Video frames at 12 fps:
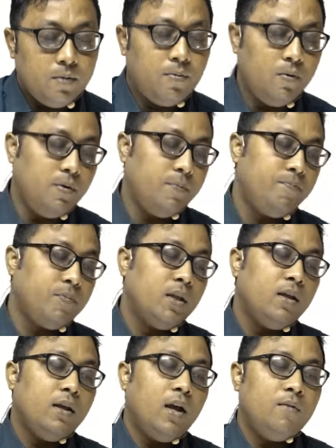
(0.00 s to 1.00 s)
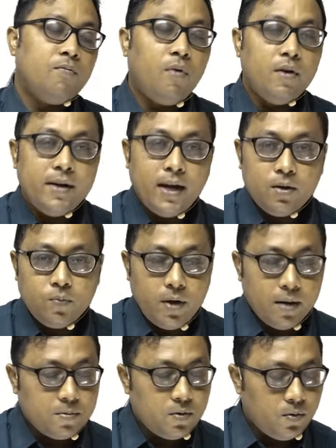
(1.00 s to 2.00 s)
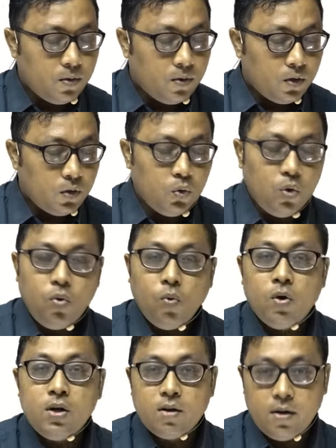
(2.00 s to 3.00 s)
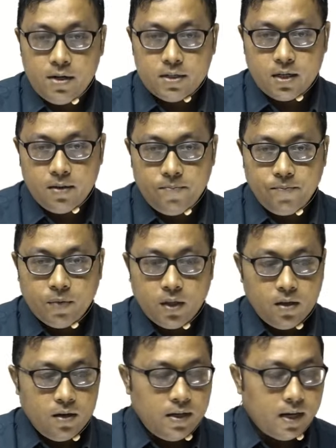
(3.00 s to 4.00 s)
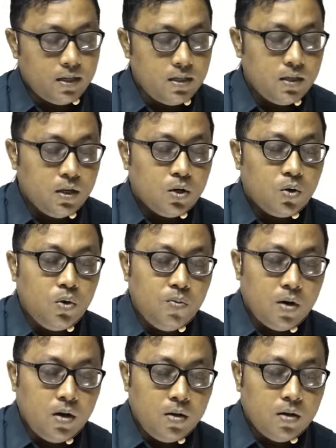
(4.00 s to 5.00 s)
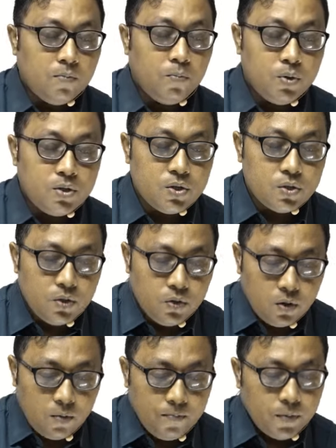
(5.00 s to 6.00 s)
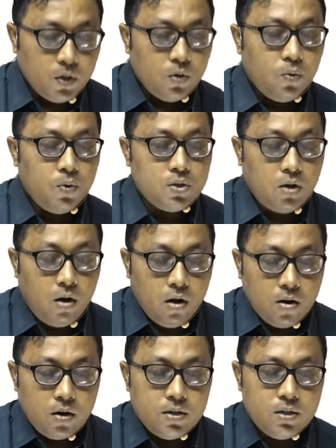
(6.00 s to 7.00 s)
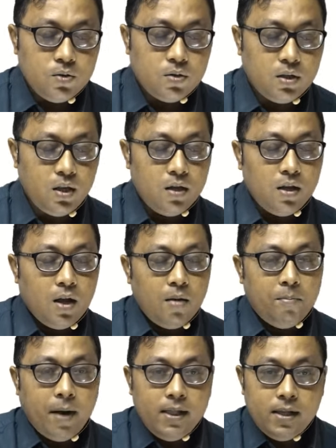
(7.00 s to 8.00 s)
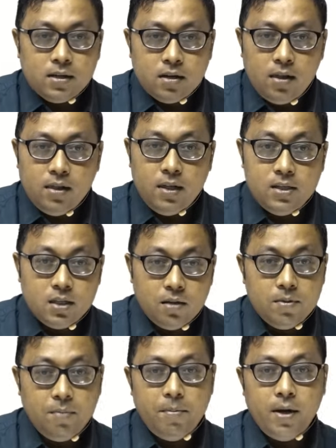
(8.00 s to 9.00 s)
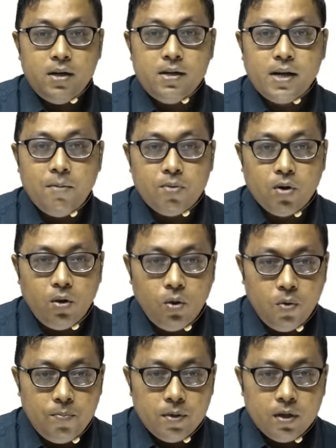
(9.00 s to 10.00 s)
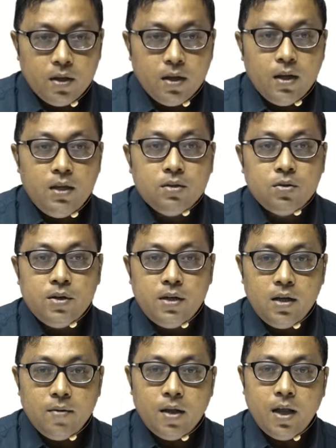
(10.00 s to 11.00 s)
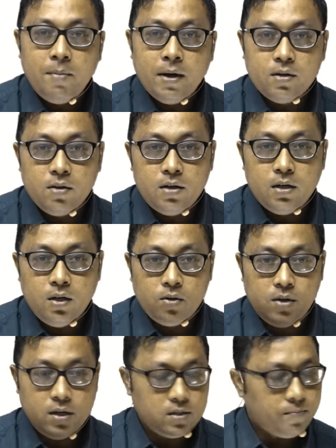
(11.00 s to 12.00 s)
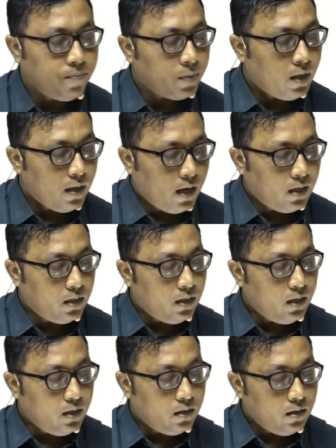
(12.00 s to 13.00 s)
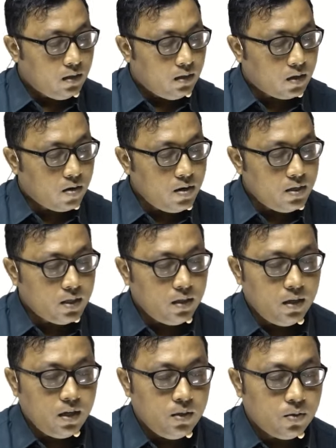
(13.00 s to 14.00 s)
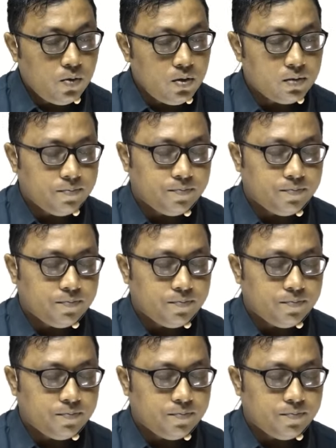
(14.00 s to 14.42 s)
food. And for that we have to know one condition, that is Culver-Bush syndrome, which occurs due to the bilateral lesion of the medial temporal lobe, including amygdala nucleus. And the condition includes